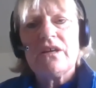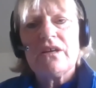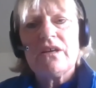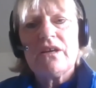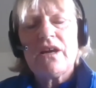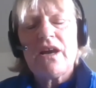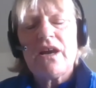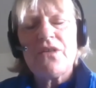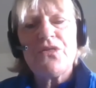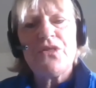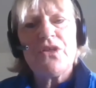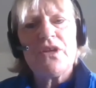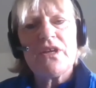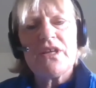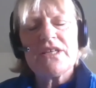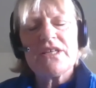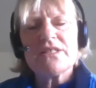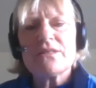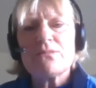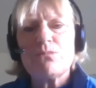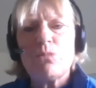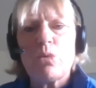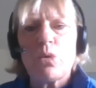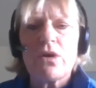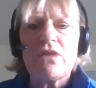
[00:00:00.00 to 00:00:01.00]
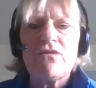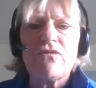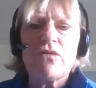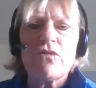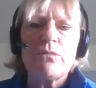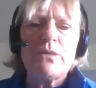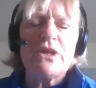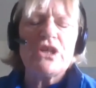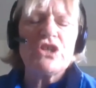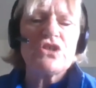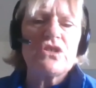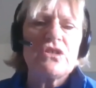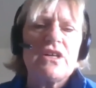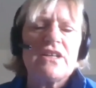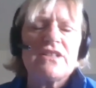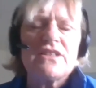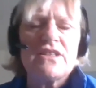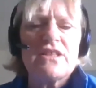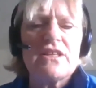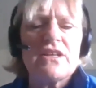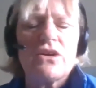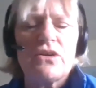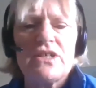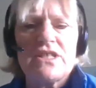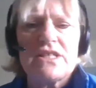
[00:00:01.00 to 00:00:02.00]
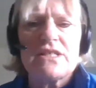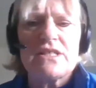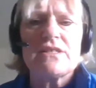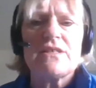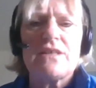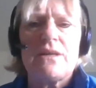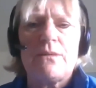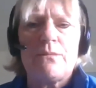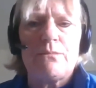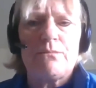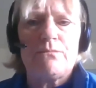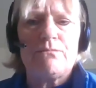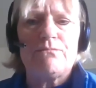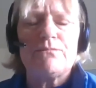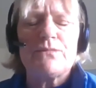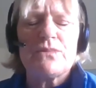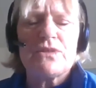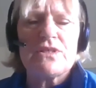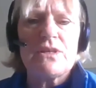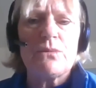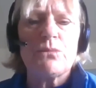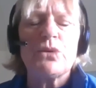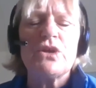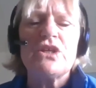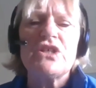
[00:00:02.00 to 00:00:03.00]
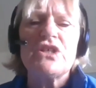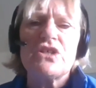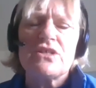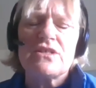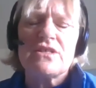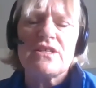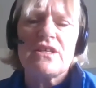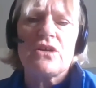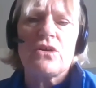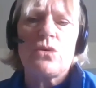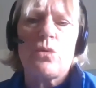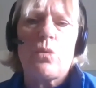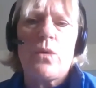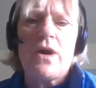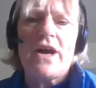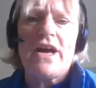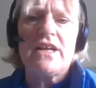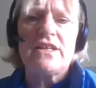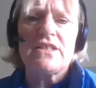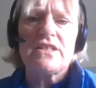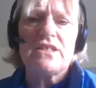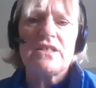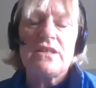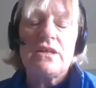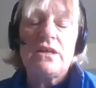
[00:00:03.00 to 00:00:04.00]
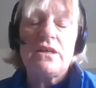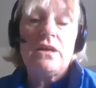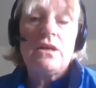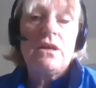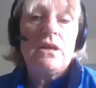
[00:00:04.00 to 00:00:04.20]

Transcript: I think, has more information on, there is some regions that are wet.